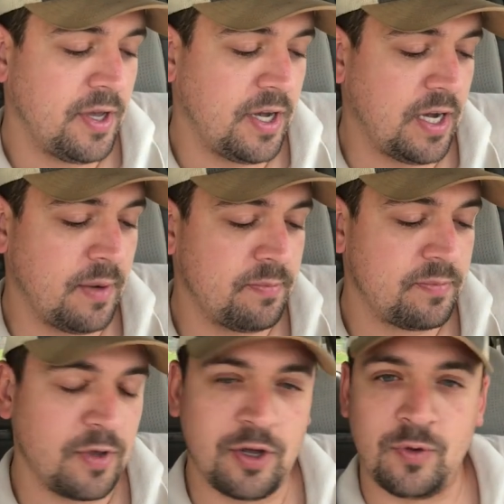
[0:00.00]
a
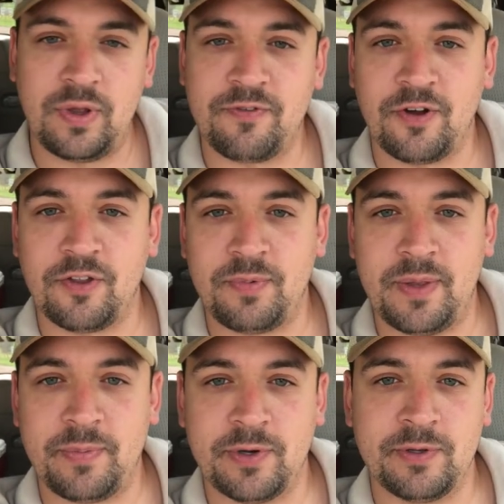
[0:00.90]
good week for other
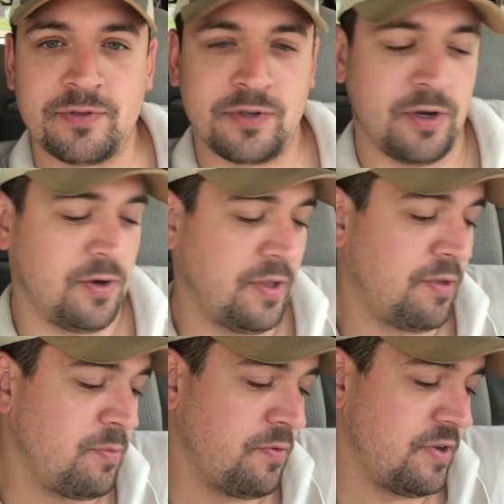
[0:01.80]
people. So
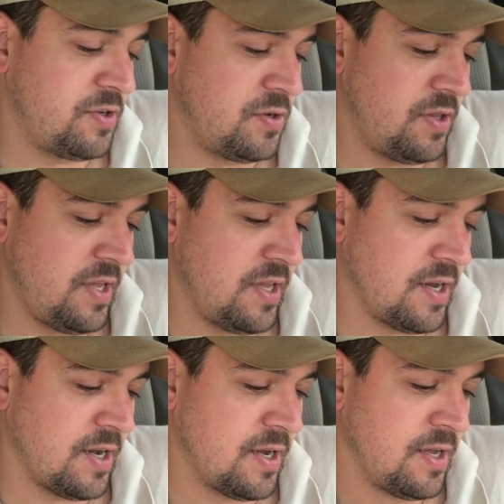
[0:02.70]
let's move into
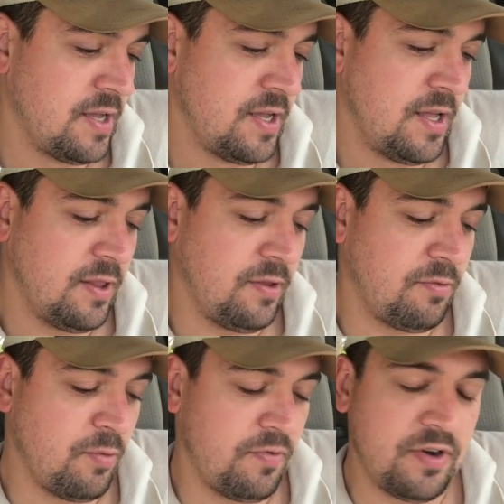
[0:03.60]
the
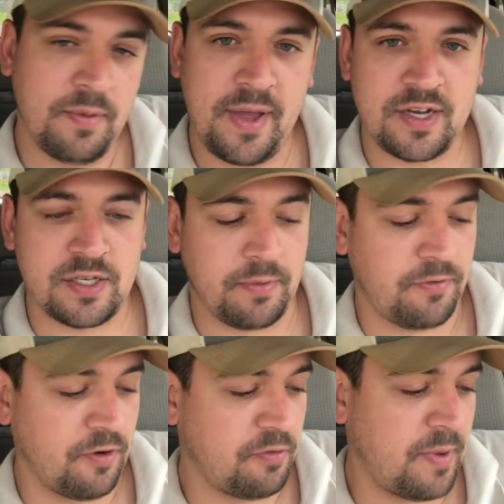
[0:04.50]
matchups.
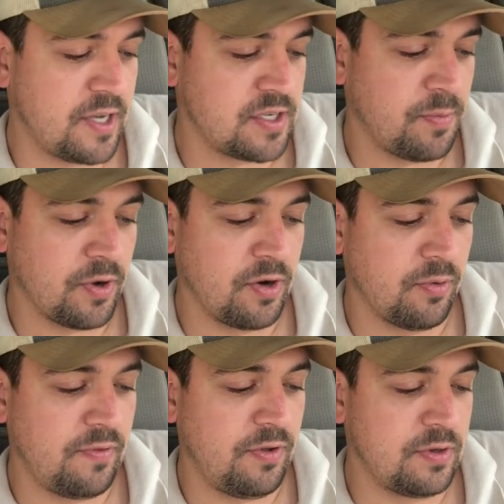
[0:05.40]
First matchup we're gonna
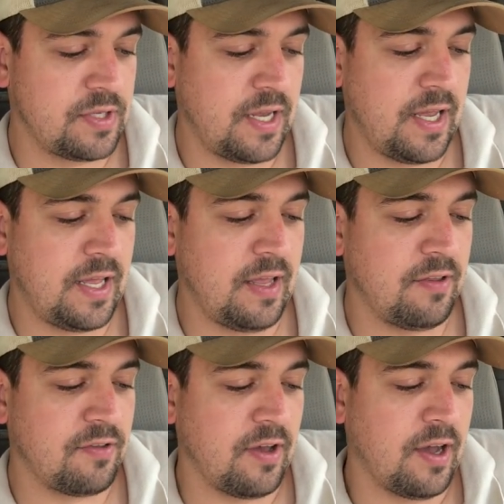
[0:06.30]
review today
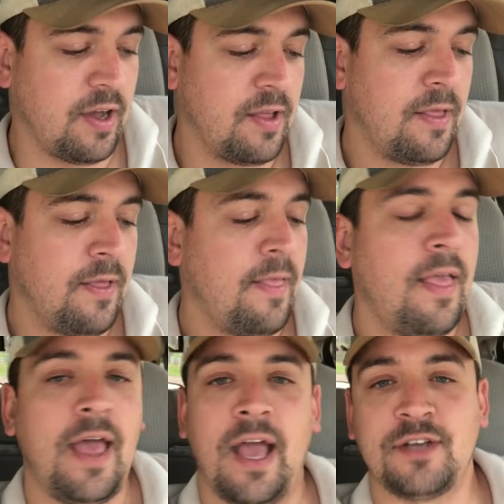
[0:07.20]
is
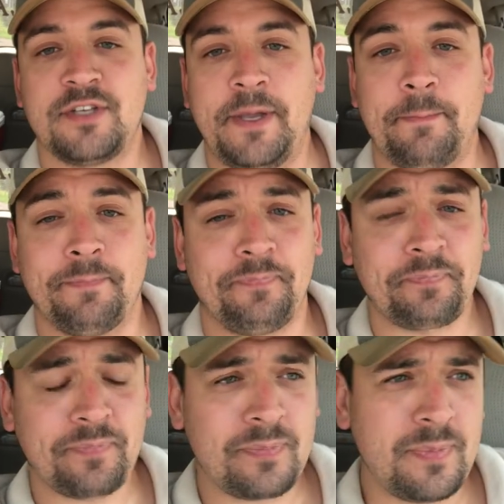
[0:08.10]
actually.
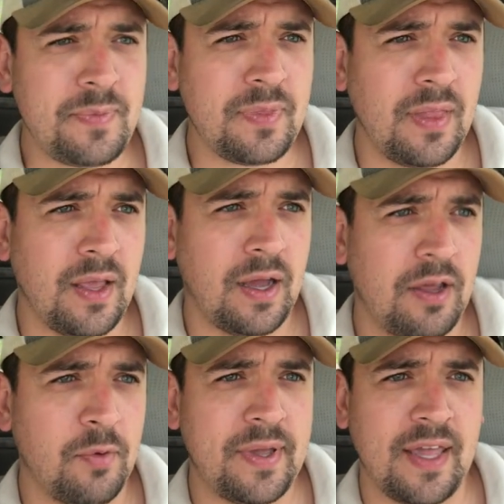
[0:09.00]

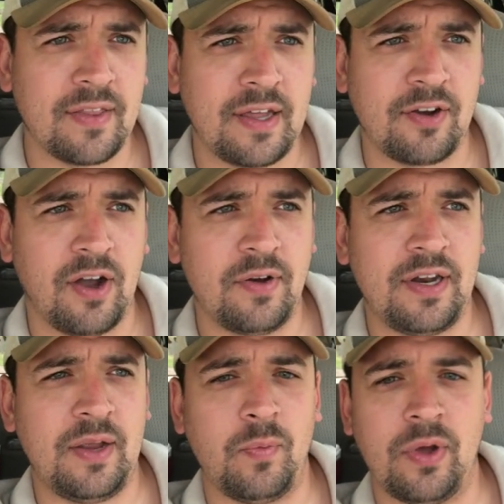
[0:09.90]
I know we can't like crown
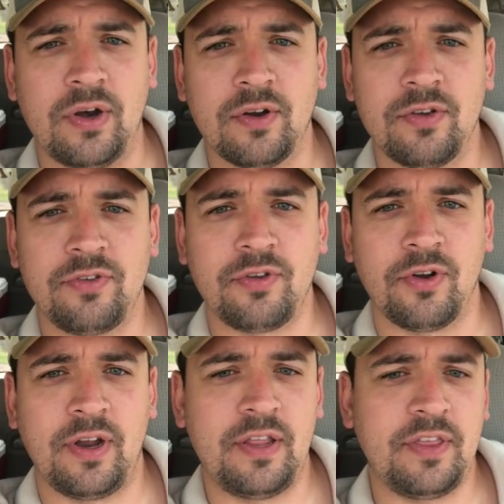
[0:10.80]
any winners
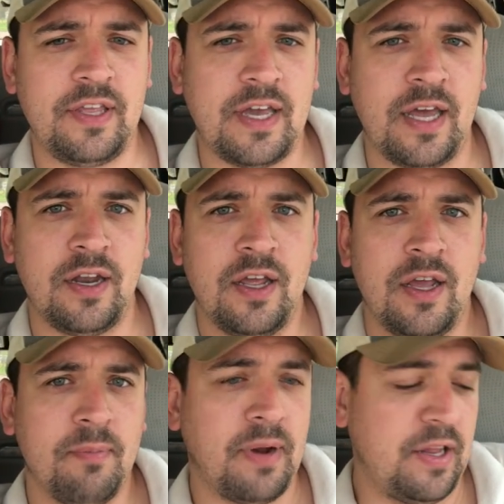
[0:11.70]
or anything yet,
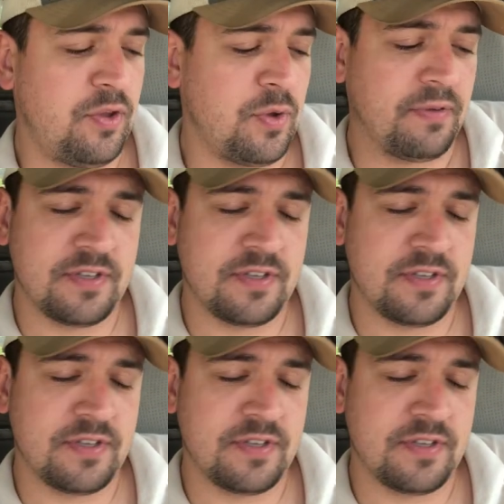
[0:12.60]
but I do have